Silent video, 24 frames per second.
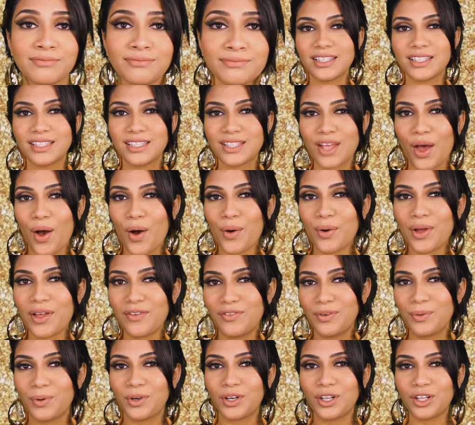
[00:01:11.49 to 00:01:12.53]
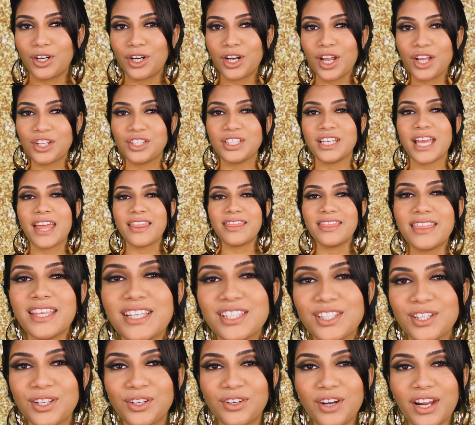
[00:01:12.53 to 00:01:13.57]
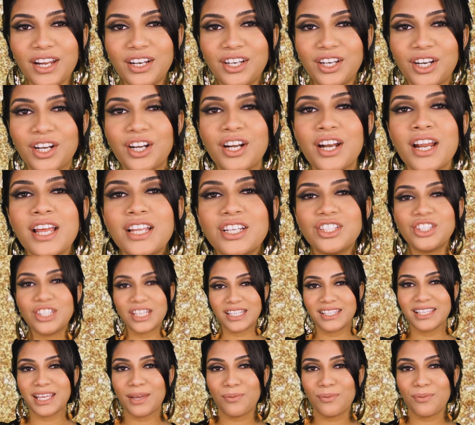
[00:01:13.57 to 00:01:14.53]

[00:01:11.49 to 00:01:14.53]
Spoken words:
So if you want to learn how to get this look right here, just keep